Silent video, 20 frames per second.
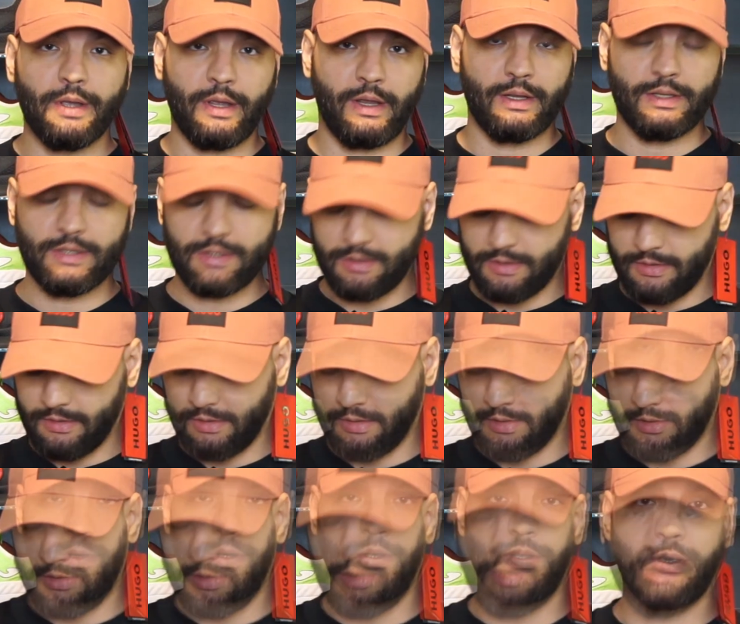hats,
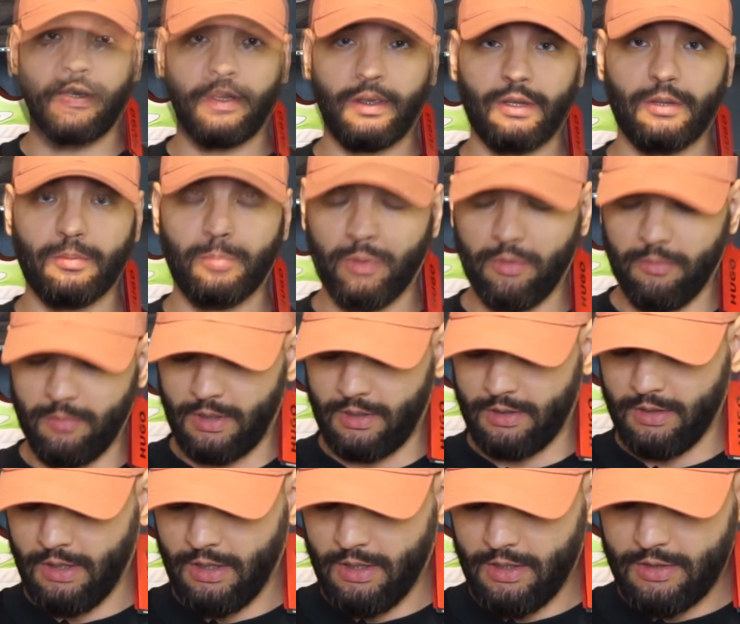and I hate Puma,
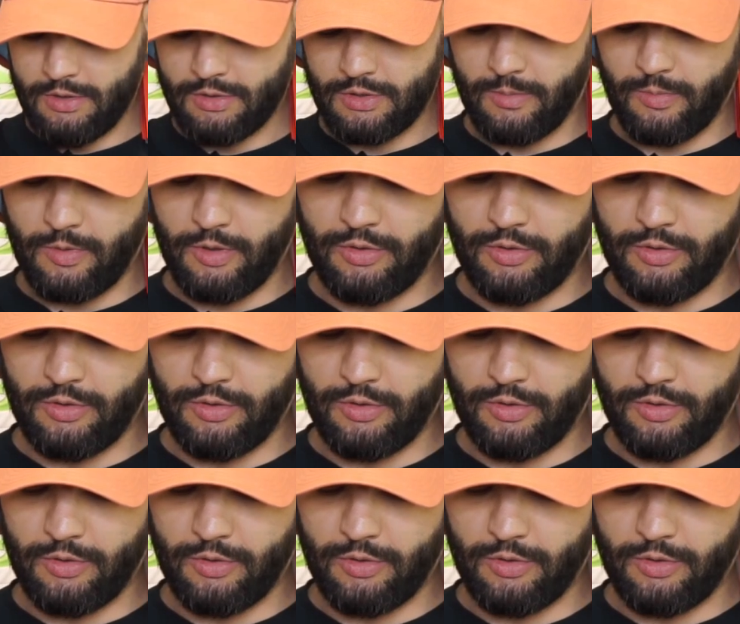so I'm going